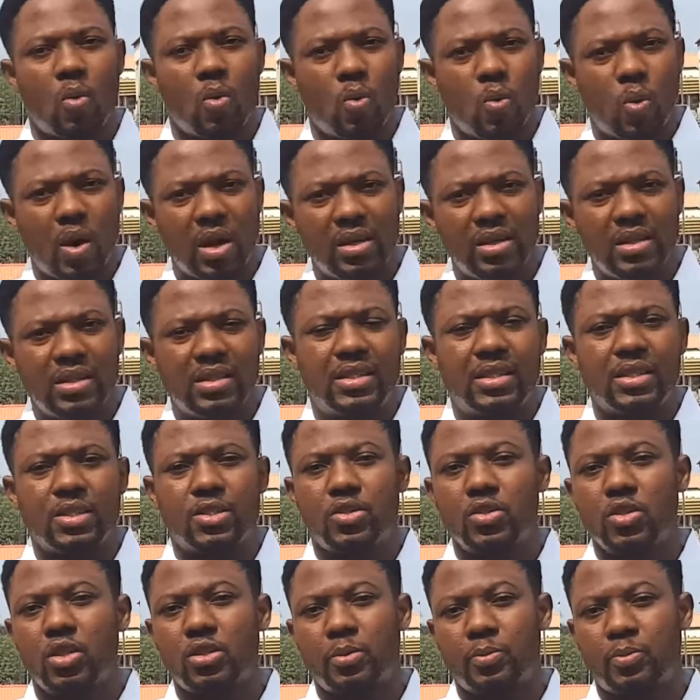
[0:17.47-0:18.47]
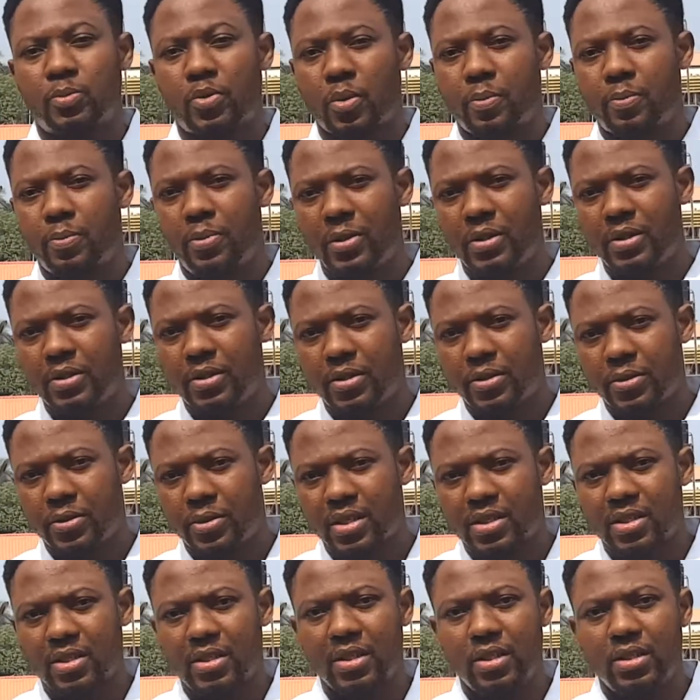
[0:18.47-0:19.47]
When it is not properly
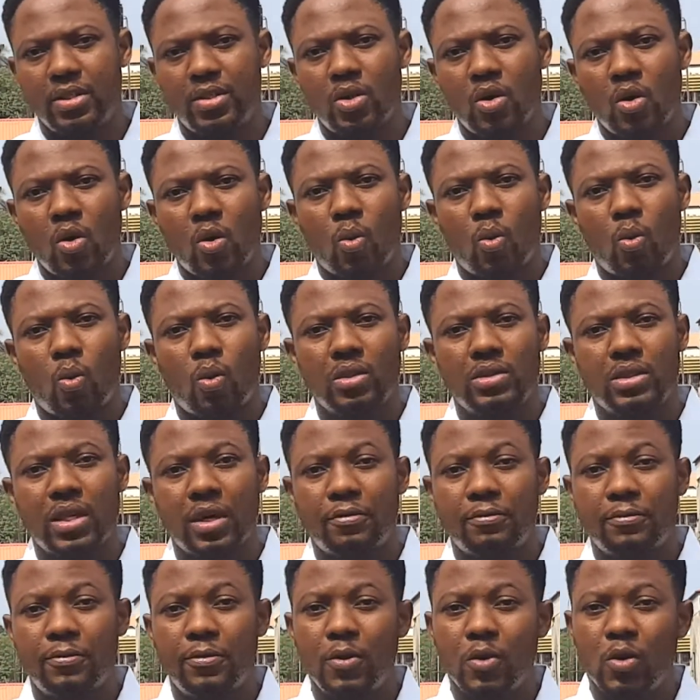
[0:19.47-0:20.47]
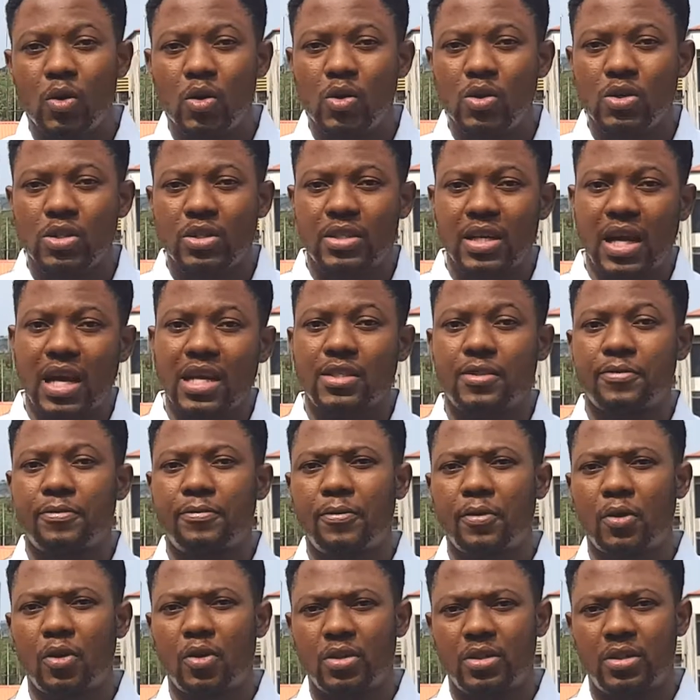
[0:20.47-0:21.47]
directed, water flows as
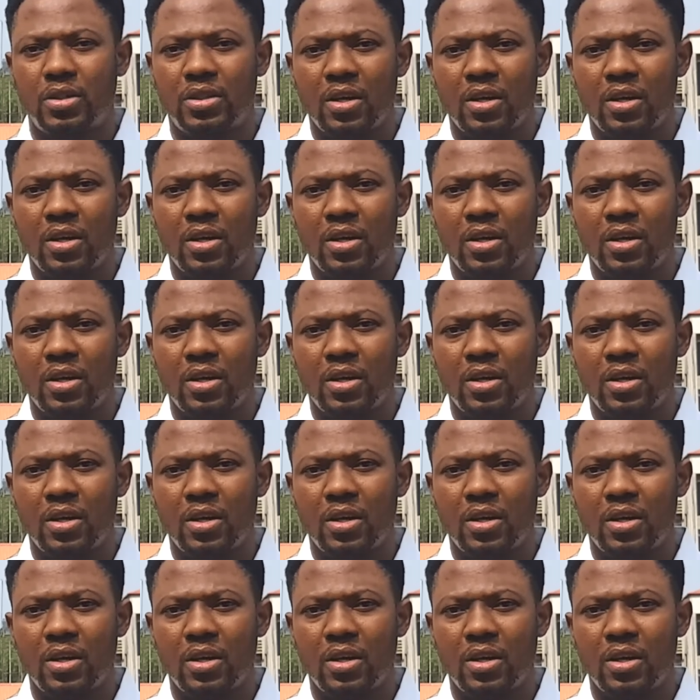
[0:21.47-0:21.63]
flood,